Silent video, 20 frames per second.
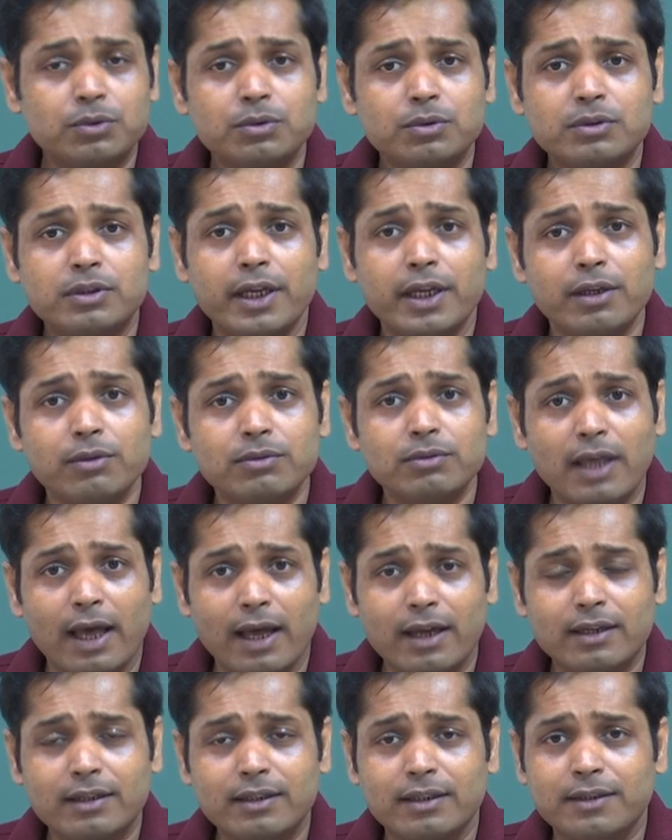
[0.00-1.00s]
tell you
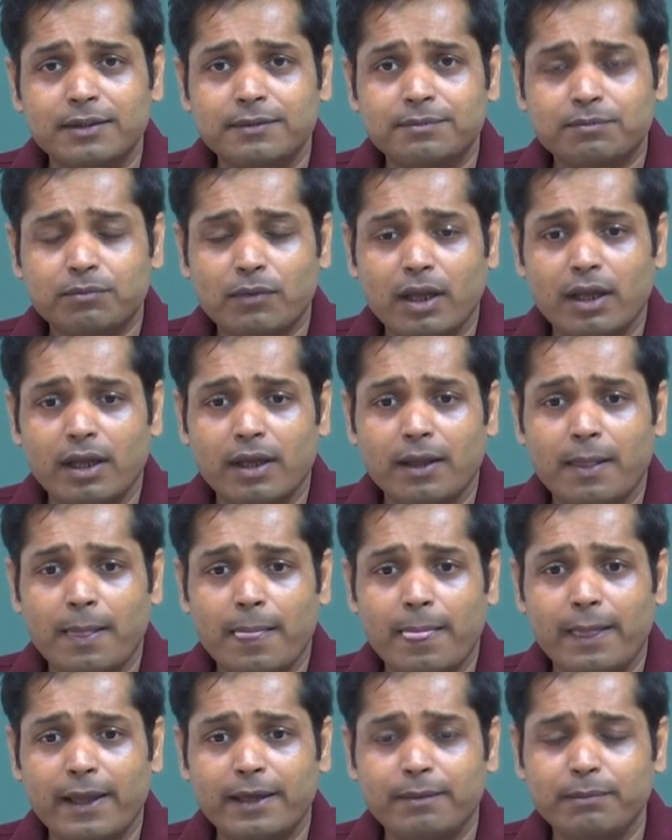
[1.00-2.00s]
that,
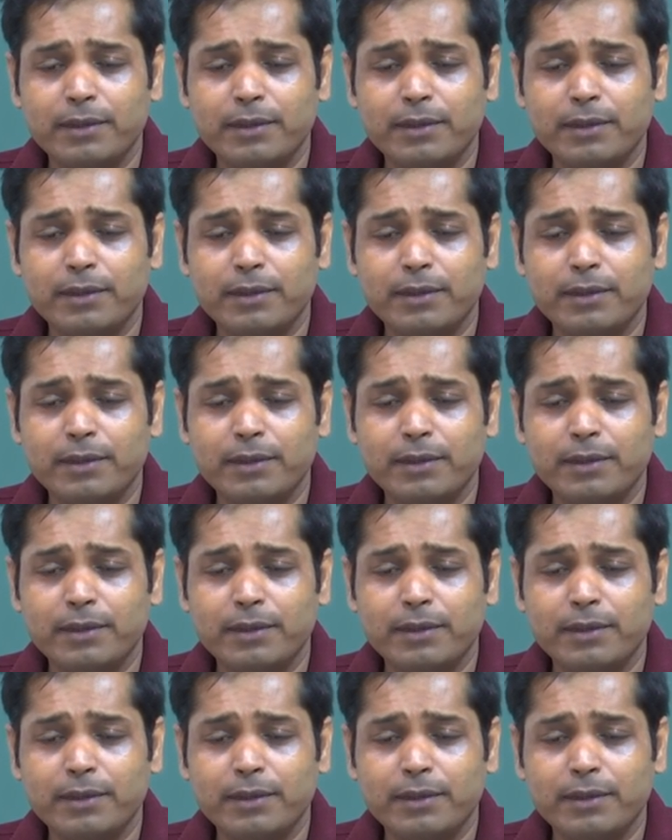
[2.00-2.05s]
let